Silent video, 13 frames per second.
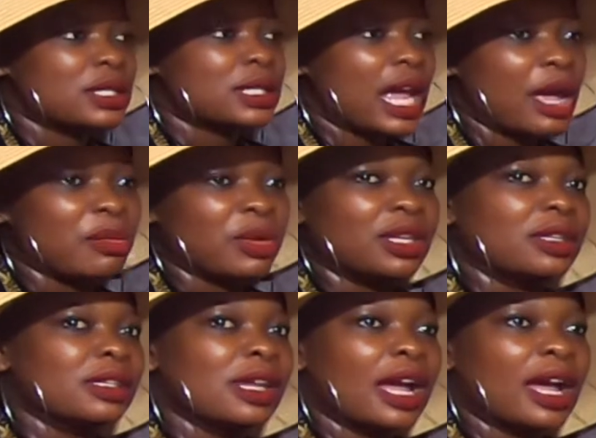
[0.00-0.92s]
I
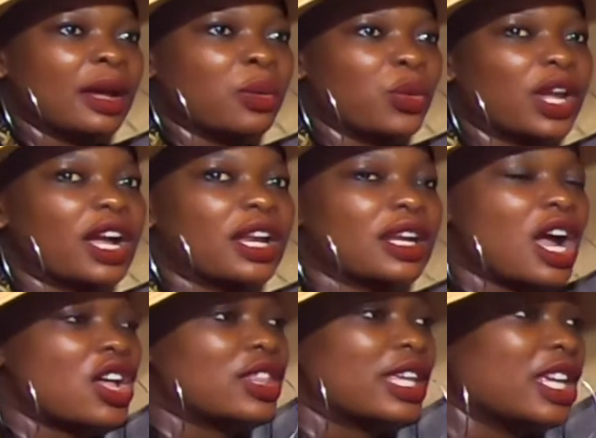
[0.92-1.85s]
mean, we can't
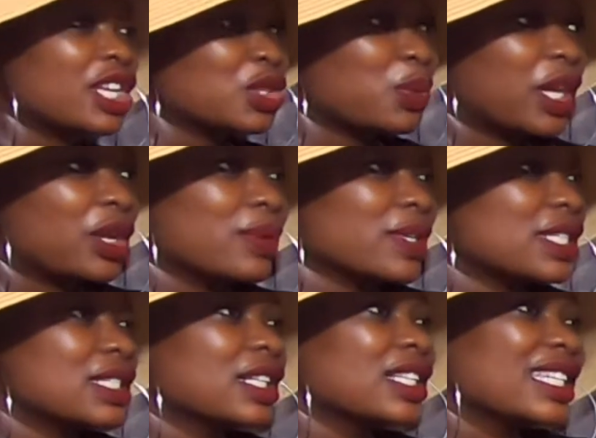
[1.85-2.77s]
count the years where he was
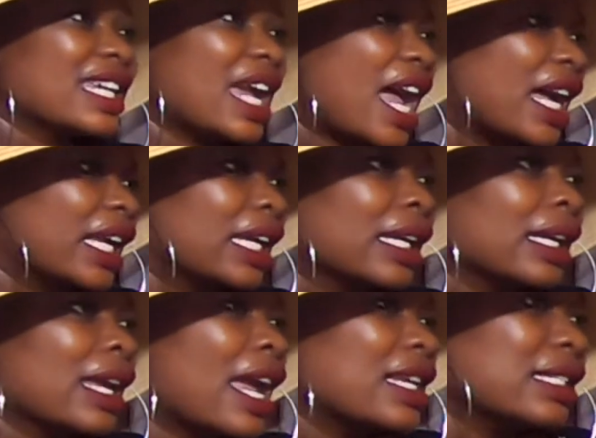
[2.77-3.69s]
still young
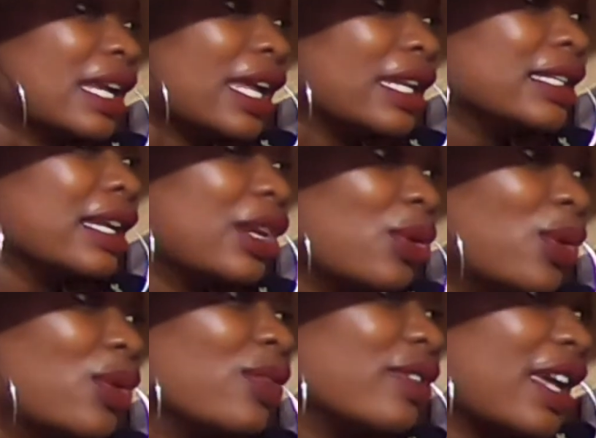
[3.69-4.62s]
and
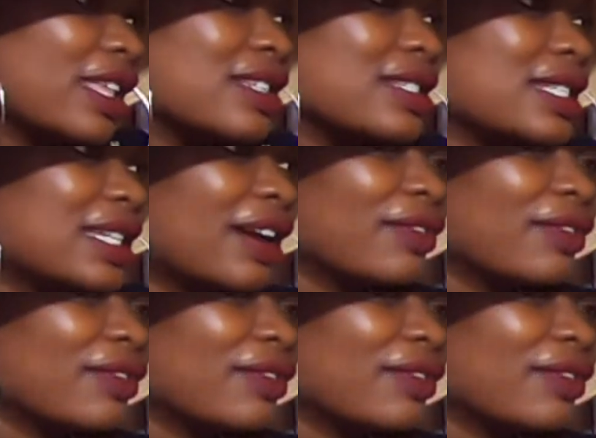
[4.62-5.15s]
all of the other stuff.